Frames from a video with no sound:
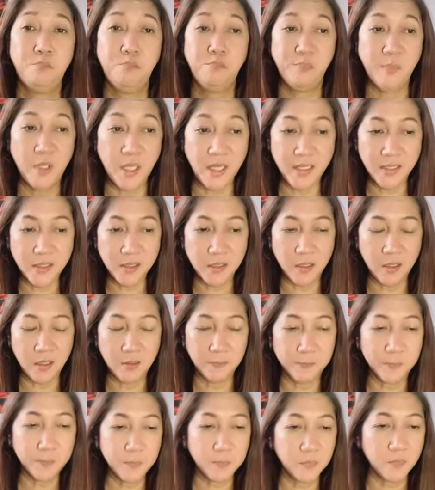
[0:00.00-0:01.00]
easy,
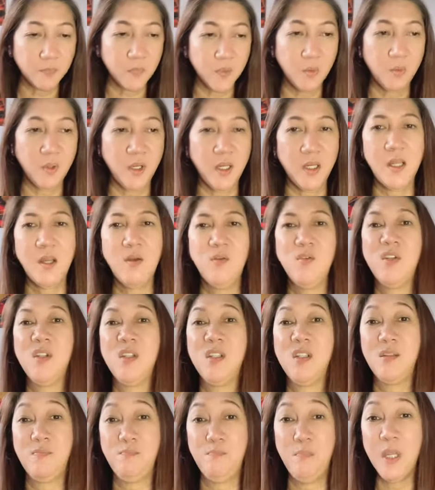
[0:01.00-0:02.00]
right? I could
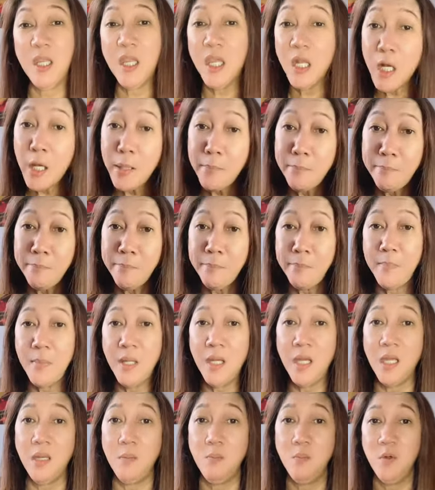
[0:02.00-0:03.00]
just pick it up
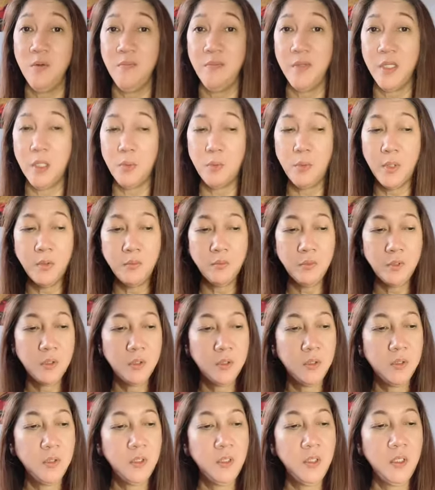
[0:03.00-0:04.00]
and move it around
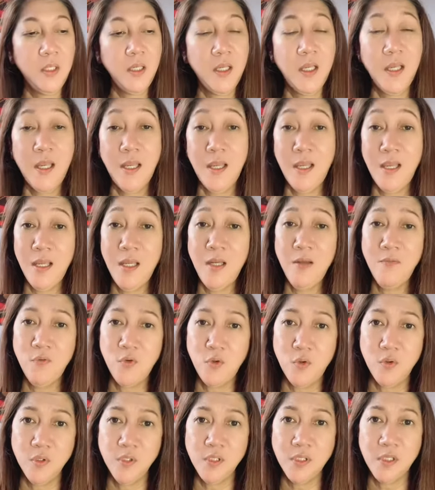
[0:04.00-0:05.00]
and of
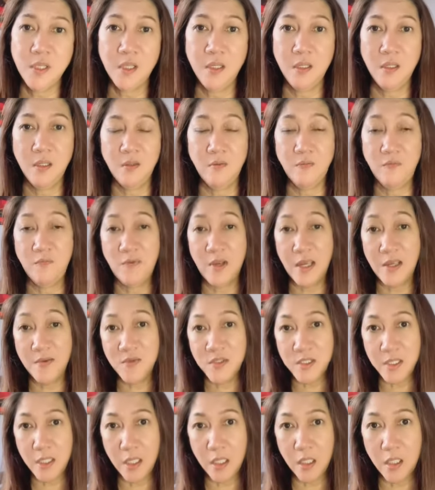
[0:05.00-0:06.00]
course the five
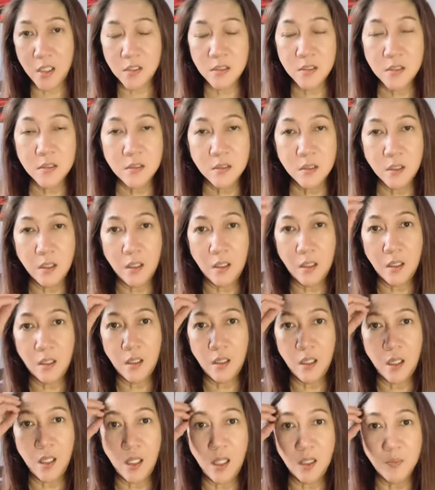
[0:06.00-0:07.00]
settings uh,
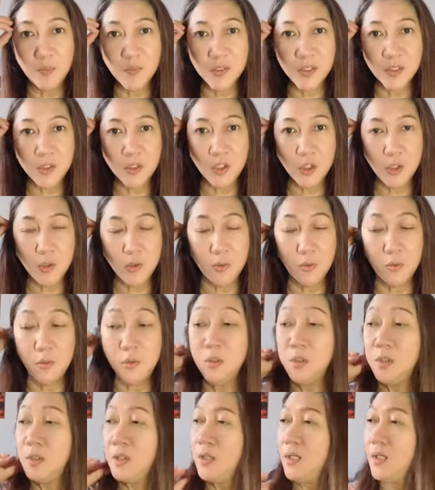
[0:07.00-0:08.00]
helps too
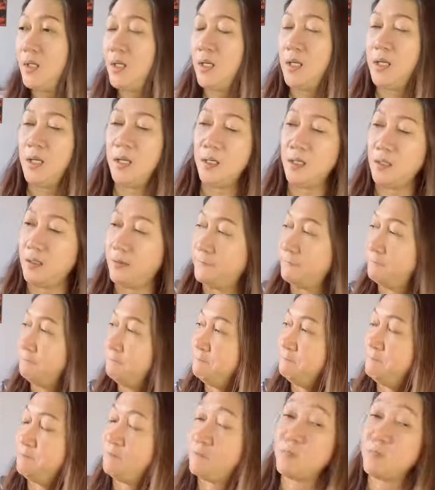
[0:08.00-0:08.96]
um,